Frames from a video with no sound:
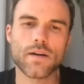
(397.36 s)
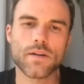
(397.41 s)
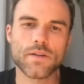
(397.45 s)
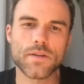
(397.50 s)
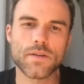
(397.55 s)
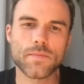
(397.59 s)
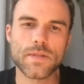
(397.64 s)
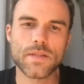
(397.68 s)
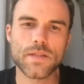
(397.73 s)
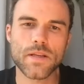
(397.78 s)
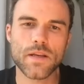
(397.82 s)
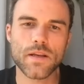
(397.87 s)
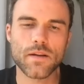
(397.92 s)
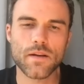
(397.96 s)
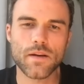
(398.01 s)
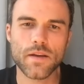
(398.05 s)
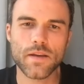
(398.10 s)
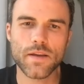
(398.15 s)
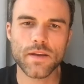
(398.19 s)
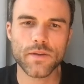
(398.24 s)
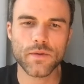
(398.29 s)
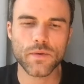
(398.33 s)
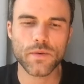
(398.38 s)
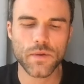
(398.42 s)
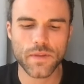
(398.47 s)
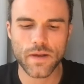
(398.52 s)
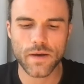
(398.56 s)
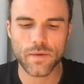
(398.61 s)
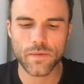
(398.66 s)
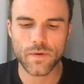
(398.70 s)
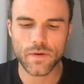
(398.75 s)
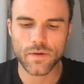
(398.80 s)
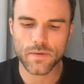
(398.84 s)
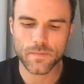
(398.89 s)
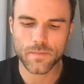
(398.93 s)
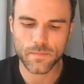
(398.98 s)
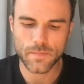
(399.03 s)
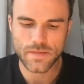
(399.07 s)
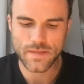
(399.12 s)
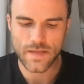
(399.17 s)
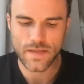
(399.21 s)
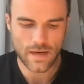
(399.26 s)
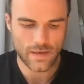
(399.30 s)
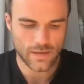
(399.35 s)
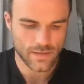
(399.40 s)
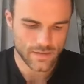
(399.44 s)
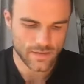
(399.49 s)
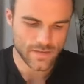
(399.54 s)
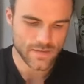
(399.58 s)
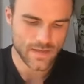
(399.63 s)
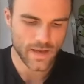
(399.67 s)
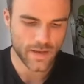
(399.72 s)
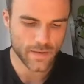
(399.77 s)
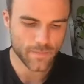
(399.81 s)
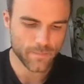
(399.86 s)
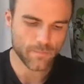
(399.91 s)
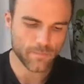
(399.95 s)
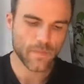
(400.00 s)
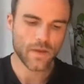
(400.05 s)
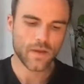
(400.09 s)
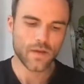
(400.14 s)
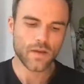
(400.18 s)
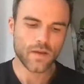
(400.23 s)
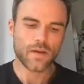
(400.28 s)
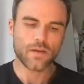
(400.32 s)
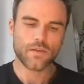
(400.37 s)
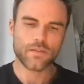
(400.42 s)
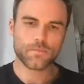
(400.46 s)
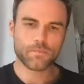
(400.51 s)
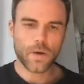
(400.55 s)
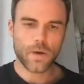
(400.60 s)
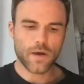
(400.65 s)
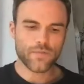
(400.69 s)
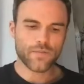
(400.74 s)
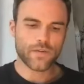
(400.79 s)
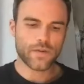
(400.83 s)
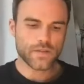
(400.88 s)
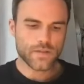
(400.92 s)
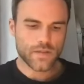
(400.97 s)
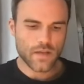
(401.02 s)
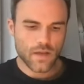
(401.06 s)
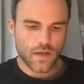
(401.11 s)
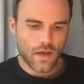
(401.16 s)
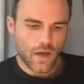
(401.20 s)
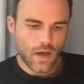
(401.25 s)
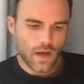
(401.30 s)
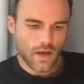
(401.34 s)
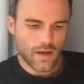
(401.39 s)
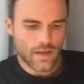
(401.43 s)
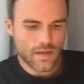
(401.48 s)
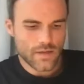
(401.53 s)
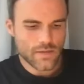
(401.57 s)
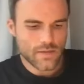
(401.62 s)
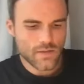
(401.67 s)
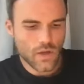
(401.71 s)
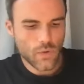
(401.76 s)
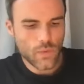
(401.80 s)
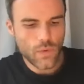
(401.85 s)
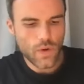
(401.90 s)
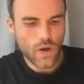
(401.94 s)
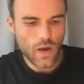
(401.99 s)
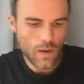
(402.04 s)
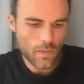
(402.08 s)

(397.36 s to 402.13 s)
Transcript: 100%. I hear you on that one. I'm exactly the same. Perfect. Okay, so